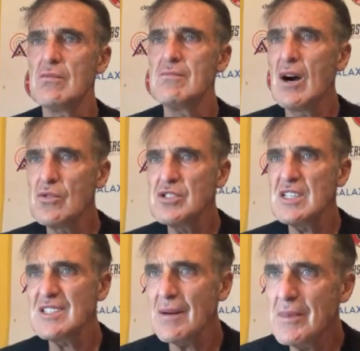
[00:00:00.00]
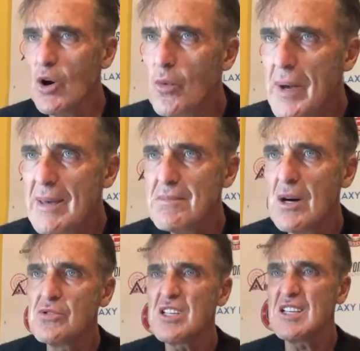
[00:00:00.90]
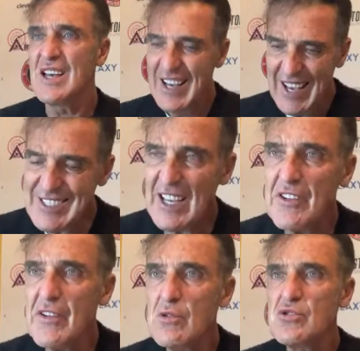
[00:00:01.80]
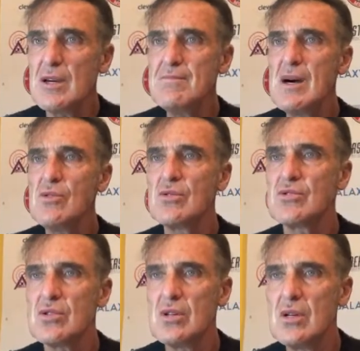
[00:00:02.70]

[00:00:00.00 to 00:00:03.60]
Millsy, is that my old mate Millsy? Is that the real Jim Mills?